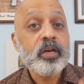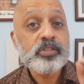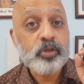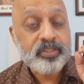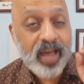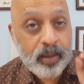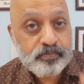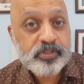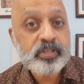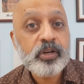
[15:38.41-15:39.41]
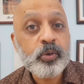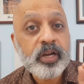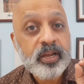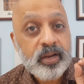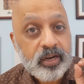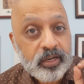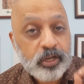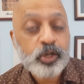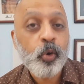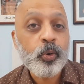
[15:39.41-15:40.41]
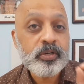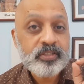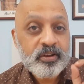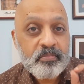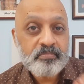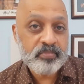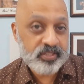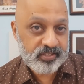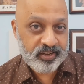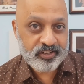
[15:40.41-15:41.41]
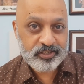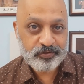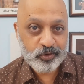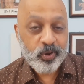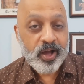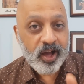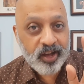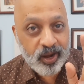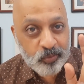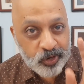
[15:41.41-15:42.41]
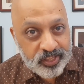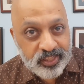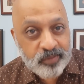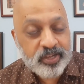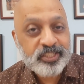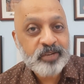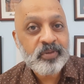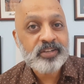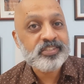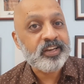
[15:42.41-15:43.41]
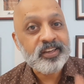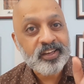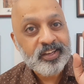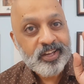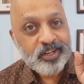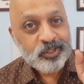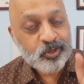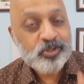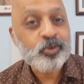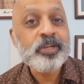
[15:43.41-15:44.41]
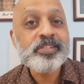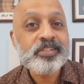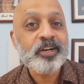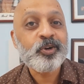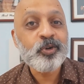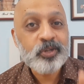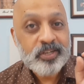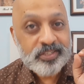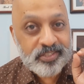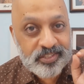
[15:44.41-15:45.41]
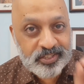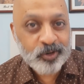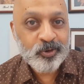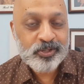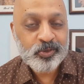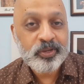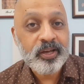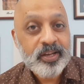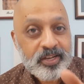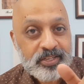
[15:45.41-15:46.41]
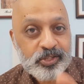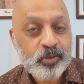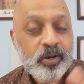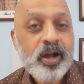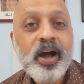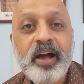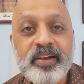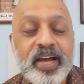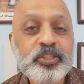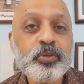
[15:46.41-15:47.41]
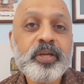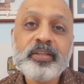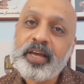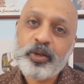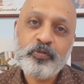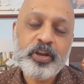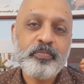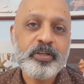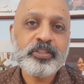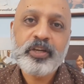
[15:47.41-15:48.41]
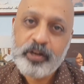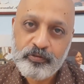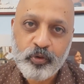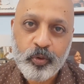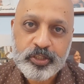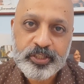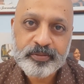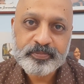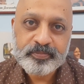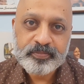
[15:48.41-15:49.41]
So absolutely don't miss interview. Agar aapko Hindi mein achhe marks chahiye, toh Sunil sir ko zarur suniye. So I'll catch you then. Thank you very much for watching.